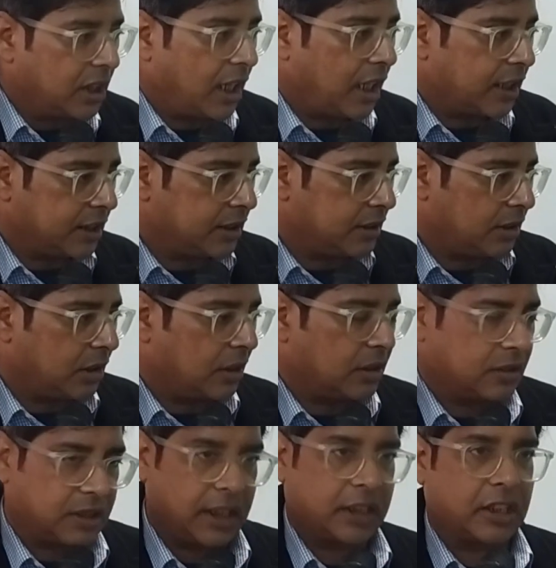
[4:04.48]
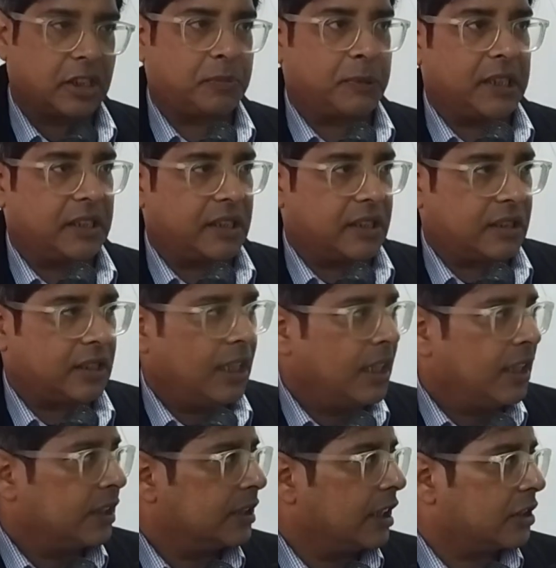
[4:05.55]
Jat or the other spaces
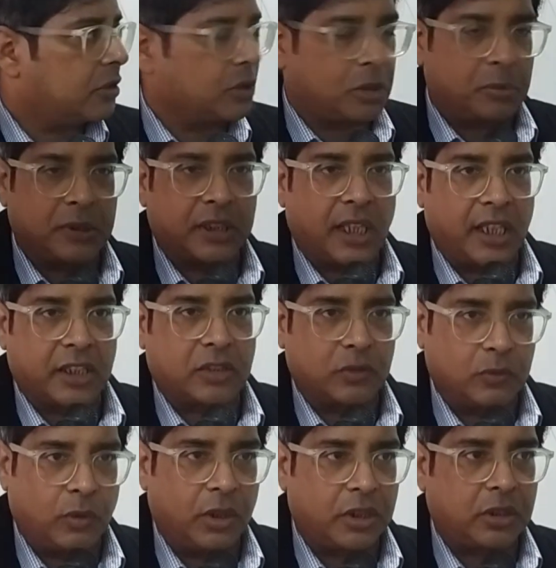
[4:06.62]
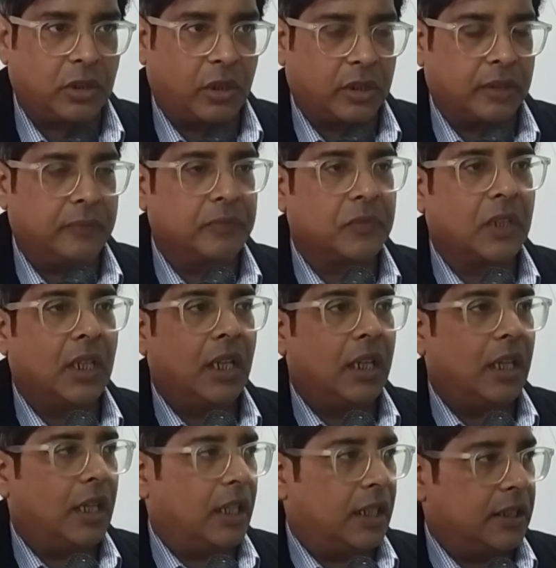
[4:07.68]
that Sushmita has worked on
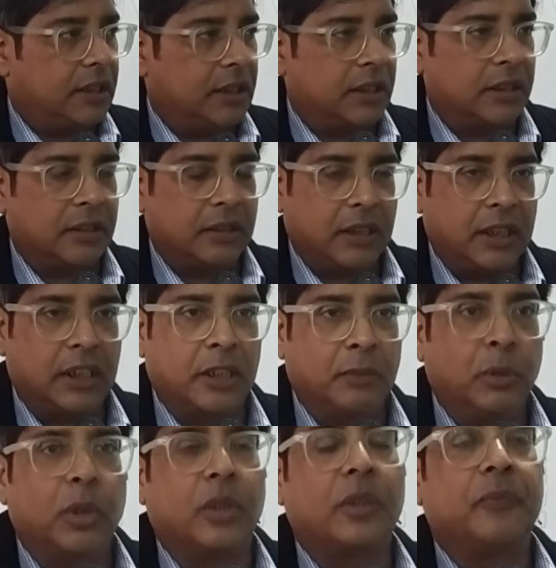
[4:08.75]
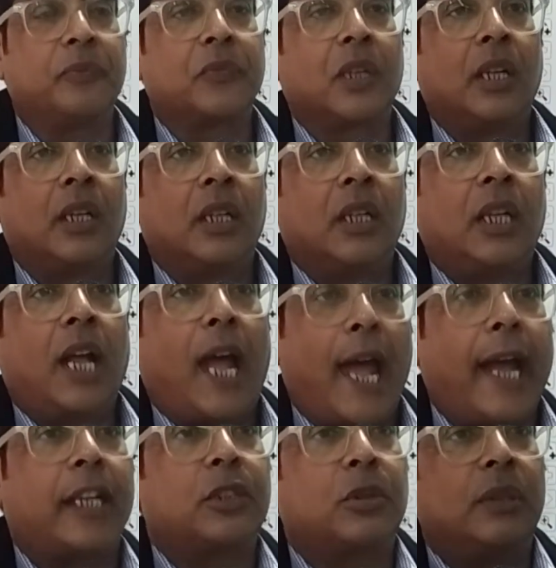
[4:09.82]
in her book,
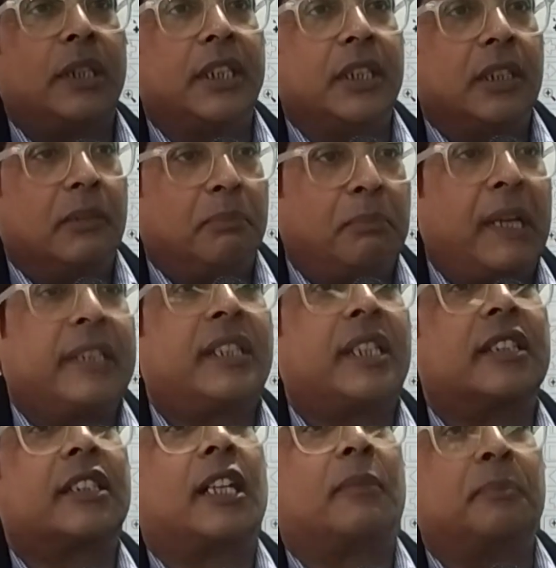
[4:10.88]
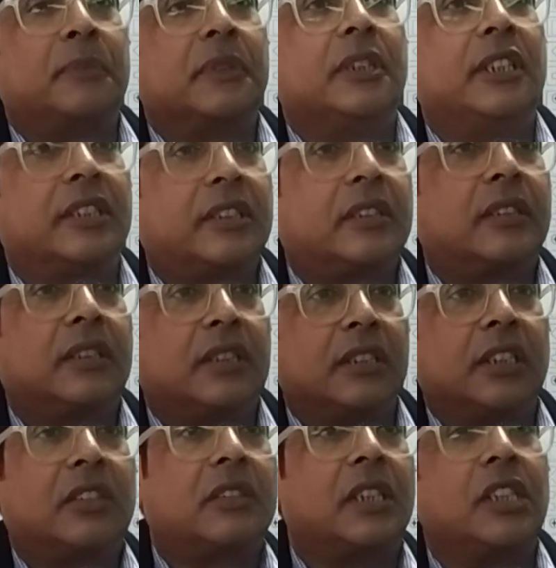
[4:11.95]
actually messes up this
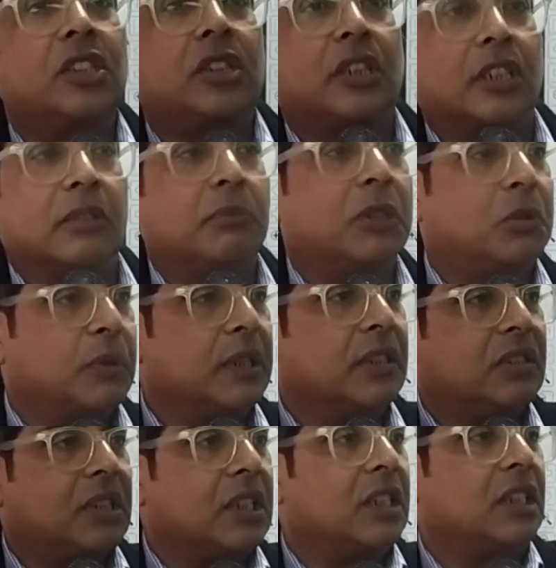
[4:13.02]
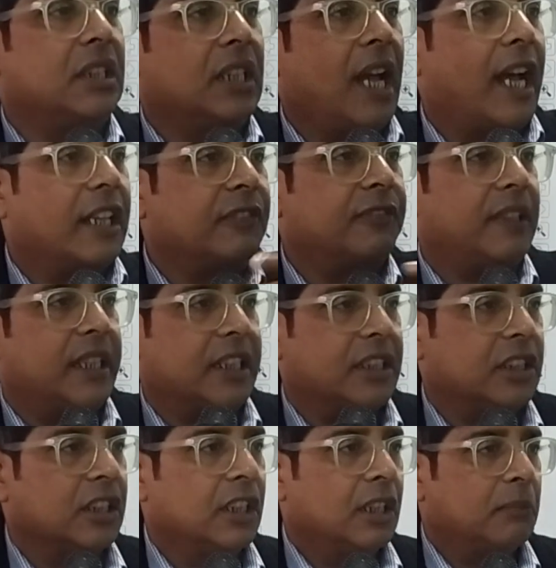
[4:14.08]
distinction between city and
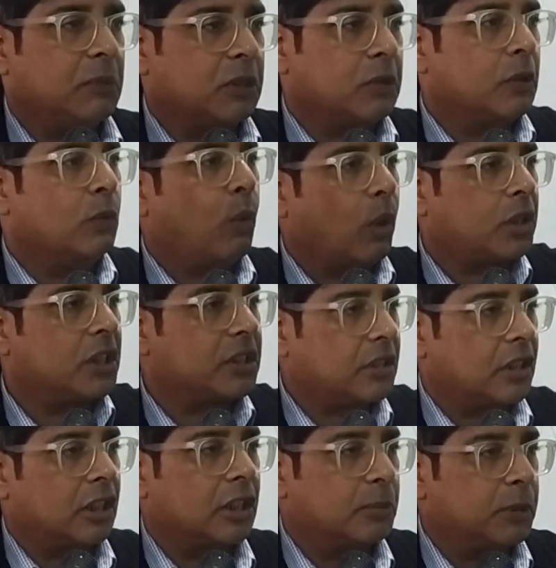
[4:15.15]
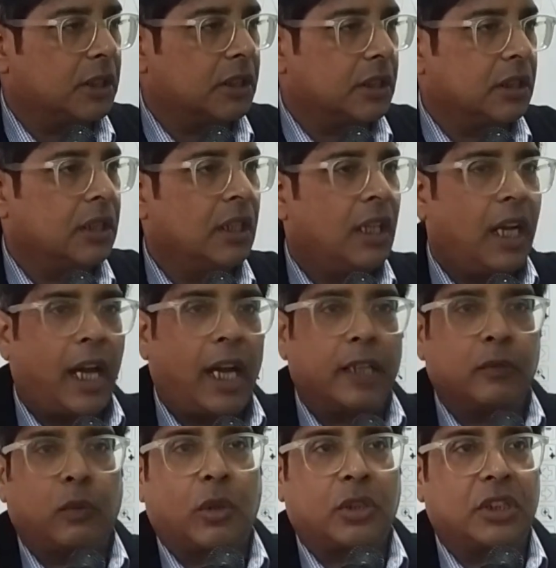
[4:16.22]
village, between what is urban
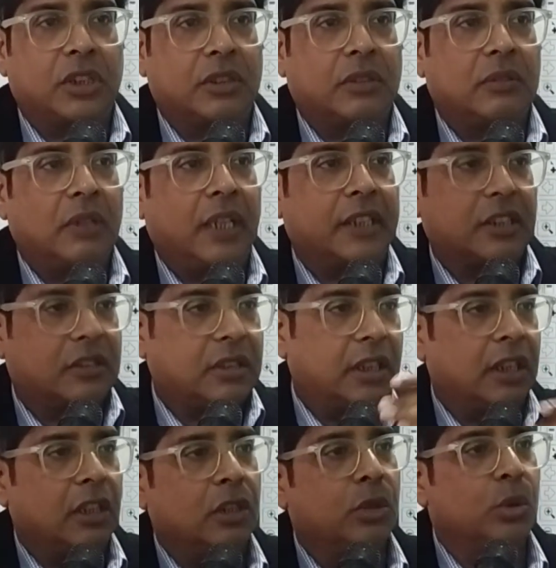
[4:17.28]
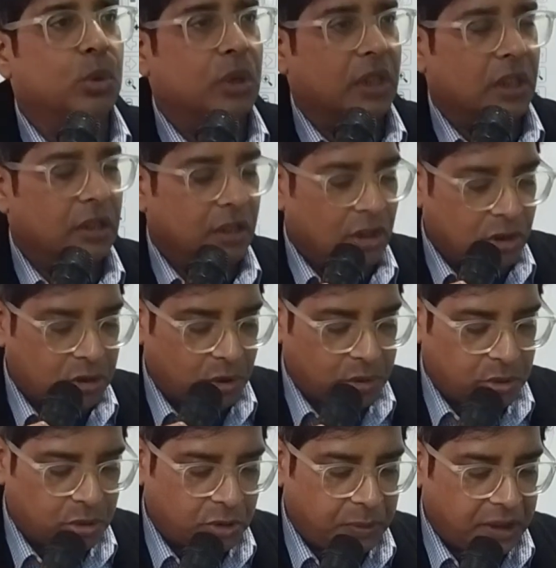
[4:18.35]
and what is, let us say, rural, so
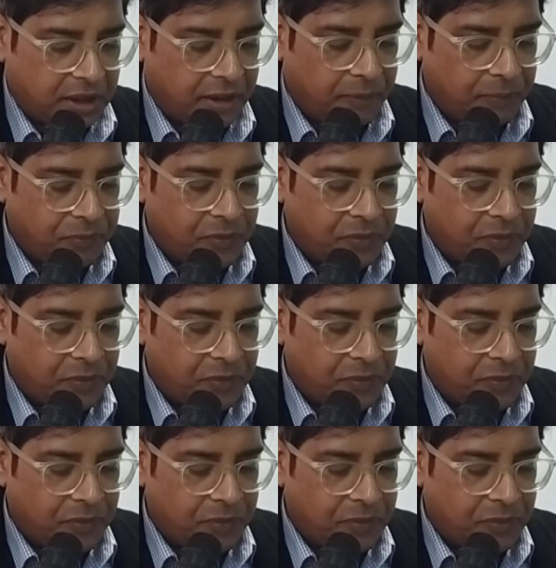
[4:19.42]
to speak.